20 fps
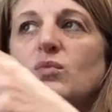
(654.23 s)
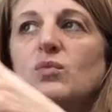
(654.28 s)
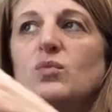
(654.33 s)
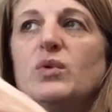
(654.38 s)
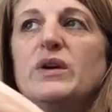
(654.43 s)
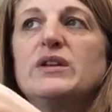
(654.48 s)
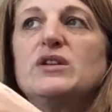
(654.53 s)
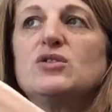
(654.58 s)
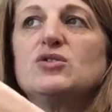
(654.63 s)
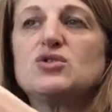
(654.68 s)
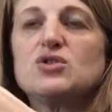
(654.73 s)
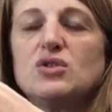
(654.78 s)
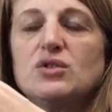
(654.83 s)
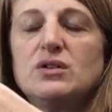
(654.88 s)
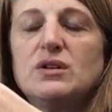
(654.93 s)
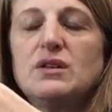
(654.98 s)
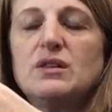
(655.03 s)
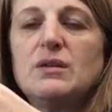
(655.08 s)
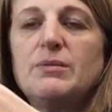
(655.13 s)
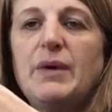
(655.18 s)
when you're
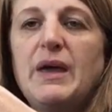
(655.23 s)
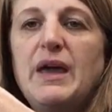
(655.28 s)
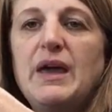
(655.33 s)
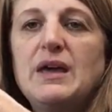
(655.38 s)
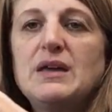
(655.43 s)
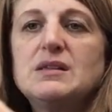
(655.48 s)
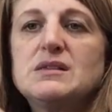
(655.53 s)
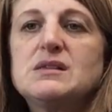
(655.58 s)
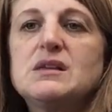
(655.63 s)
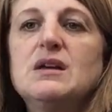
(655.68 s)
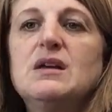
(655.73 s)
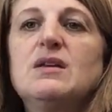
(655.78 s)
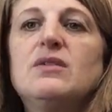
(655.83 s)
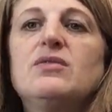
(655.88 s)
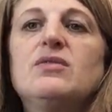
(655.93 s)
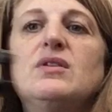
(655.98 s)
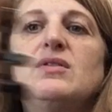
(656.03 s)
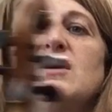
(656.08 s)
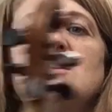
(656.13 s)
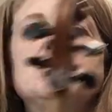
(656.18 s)
turning the pegs
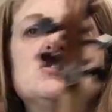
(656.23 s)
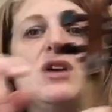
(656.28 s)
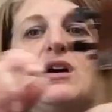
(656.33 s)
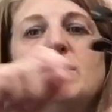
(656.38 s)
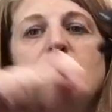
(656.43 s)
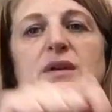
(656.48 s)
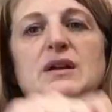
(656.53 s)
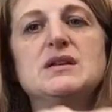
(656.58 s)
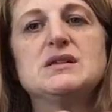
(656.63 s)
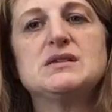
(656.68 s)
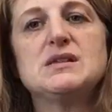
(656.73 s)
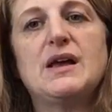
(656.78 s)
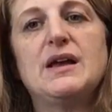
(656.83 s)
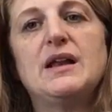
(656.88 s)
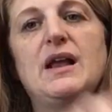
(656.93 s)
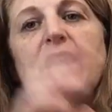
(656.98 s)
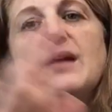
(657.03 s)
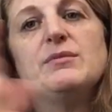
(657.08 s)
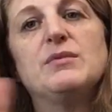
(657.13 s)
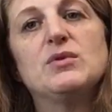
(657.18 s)
than the dominant side.
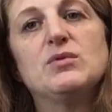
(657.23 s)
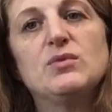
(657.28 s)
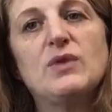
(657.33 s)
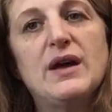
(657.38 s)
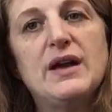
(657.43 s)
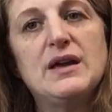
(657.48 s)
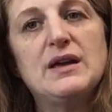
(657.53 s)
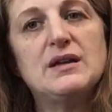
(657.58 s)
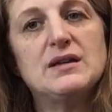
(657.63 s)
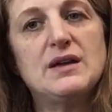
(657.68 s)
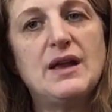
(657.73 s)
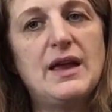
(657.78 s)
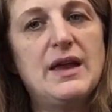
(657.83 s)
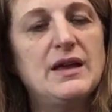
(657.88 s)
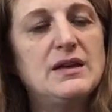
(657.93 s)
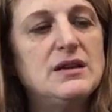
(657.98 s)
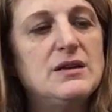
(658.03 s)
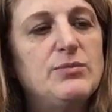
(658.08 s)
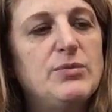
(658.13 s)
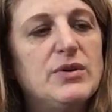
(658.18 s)
I'm a
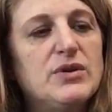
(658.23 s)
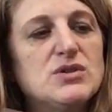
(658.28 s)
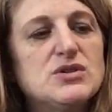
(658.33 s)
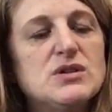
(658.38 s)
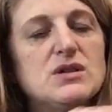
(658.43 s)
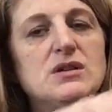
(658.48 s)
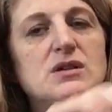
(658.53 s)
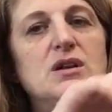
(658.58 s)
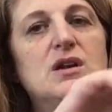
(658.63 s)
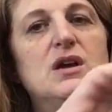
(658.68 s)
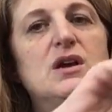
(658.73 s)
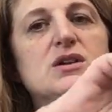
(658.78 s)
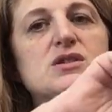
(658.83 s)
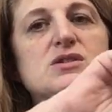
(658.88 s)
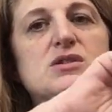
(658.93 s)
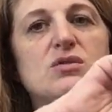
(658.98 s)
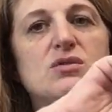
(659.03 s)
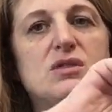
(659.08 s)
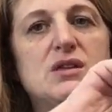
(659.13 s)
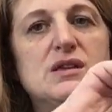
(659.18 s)
right-handed person,
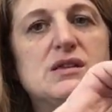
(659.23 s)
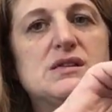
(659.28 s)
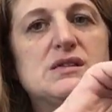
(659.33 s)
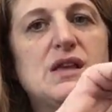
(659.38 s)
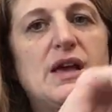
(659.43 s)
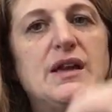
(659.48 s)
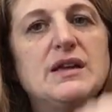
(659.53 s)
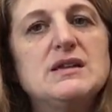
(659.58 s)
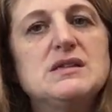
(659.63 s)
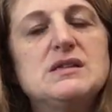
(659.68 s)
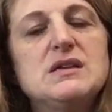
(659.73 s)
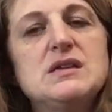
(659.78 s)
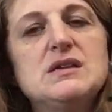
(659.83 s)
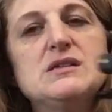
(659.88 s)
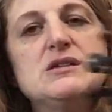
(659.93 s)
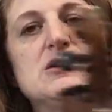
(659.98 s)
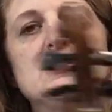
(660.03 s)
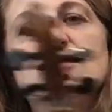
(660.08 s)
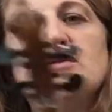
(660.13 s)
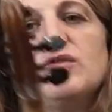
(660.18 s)
so this side is
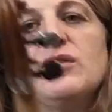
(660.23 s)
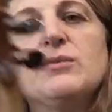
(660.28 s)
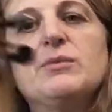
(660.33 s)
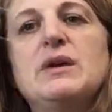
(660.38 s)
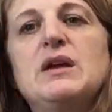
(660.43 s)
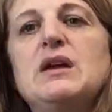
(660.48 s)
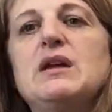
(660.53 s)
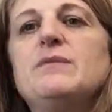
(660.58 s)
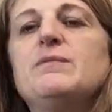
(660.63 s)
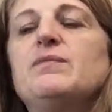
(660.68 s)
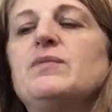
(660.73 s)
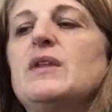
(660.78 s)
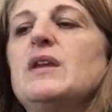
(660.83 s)
easier for me.